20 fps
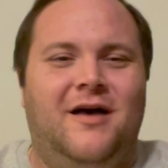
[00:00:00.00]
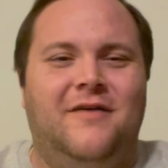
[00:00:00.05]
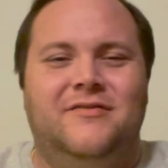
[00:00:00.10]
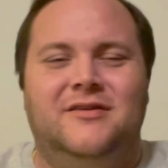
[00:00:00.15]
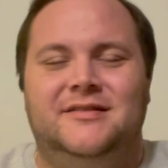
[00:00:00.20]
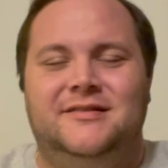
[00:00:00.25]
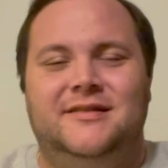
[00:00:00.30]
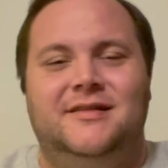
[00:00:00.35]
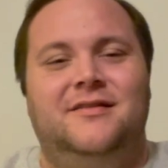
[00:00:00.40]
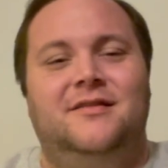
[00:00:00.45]

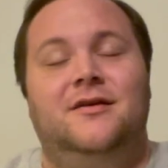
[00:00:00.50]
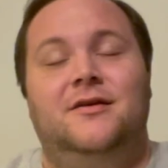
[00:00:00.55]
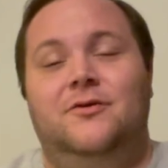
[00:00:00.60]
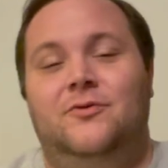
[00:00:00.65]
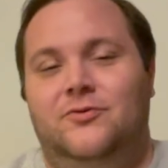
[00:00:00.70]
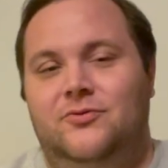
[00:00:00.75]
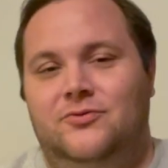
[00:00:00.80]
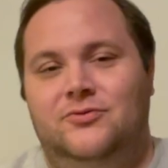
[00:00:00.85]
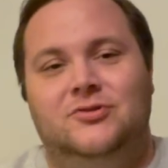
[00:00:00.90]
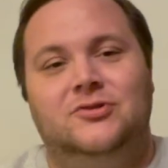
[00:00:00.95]
Obviously, the
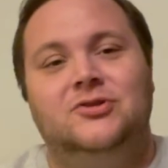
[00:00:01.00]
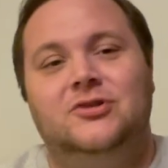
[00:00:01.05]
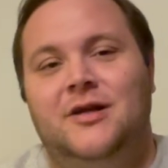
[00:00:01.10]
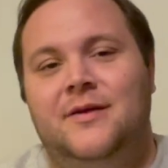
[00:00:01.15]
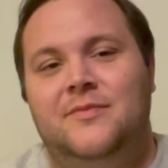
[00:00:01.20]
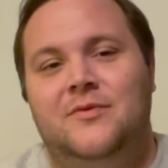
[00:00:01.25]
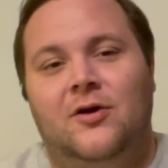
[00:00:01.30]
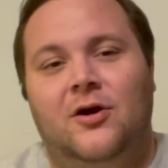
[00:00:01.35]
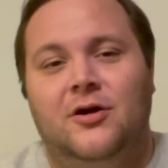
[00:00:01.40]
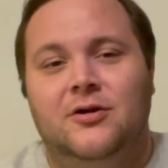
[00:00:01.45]
huge
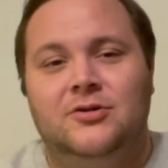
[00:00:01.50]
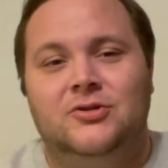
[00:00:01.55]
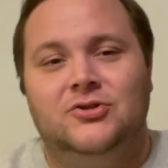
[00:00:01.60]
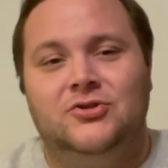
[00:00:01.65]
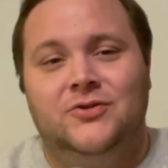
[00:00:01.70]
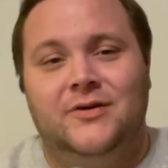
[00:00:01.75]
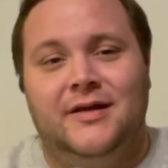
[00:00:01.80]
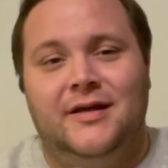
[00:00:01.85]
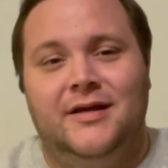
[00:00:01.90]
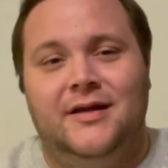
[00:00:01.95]
James Harden
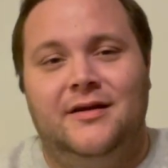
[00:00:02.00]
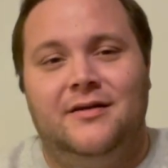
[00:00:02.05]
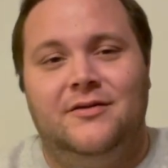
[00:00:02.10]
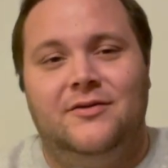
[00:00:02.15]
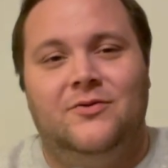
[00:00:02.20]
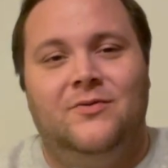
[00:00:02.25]
trade.